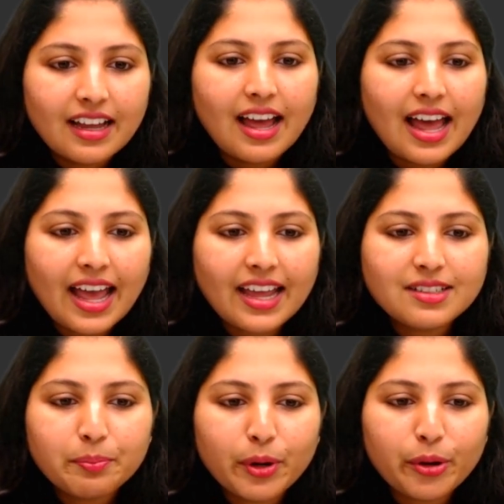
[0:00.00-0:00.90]
and
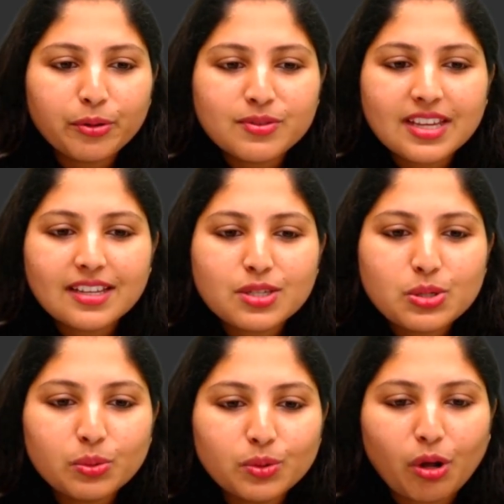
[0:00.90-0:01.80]
produces
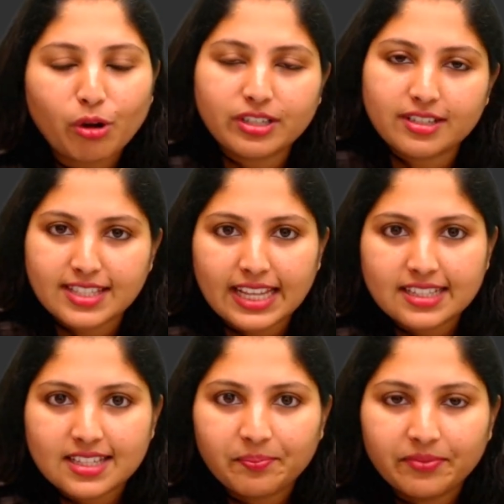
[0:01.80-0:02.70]
two daughter
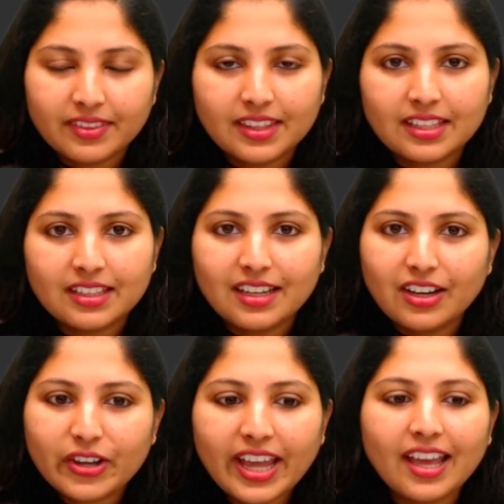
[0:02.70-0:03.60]
cells.
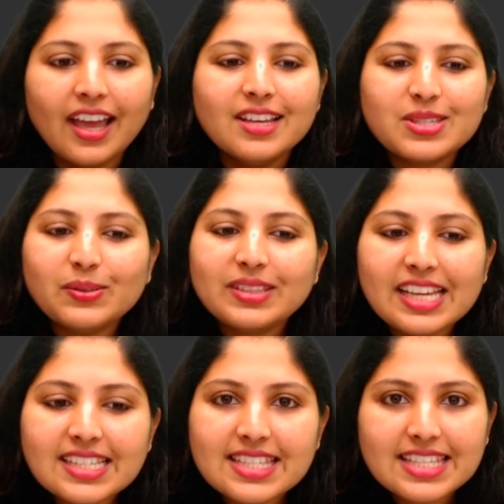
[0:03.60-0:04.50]
Okay, so
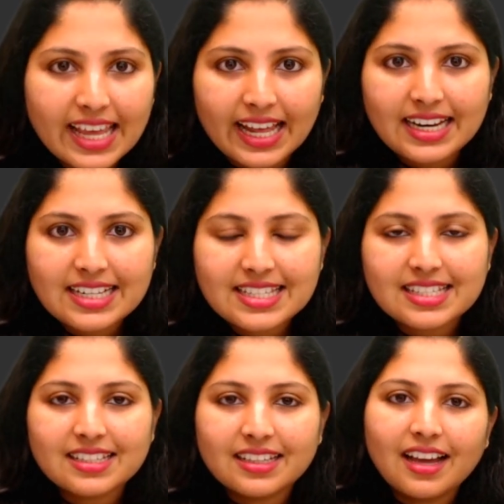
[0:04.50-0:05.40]
these cells
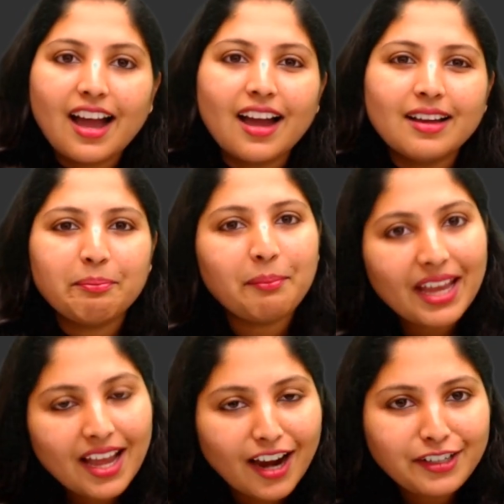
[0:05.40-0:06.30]
may
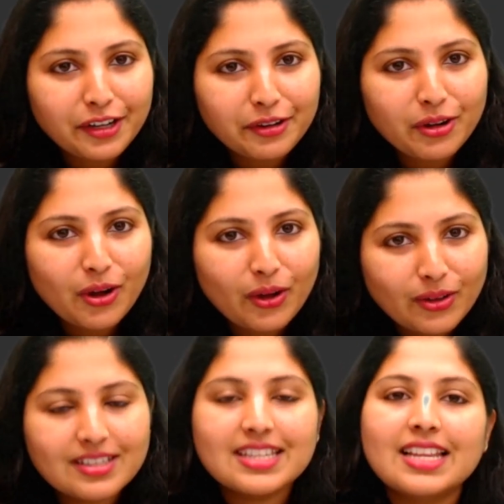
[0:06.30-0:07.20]
undergo
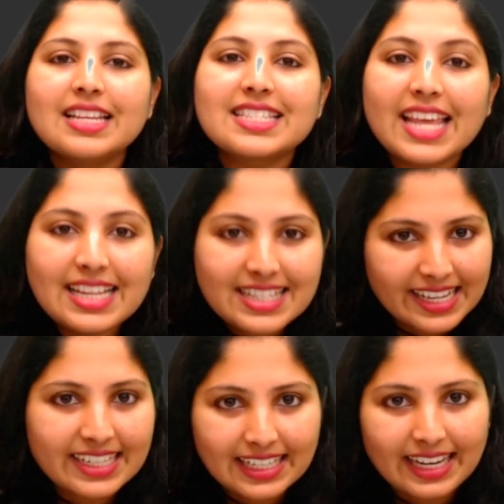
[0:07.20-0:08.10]
cell
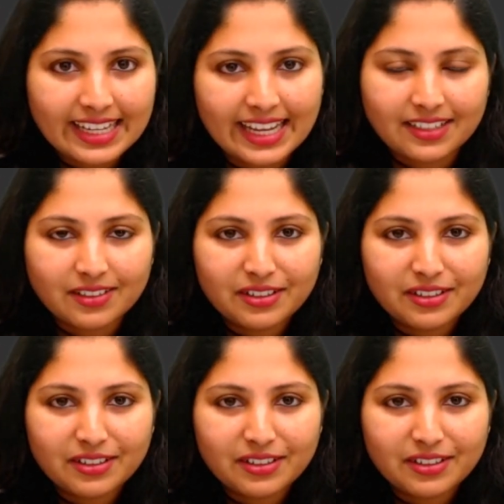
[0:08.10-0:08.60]
cycle again,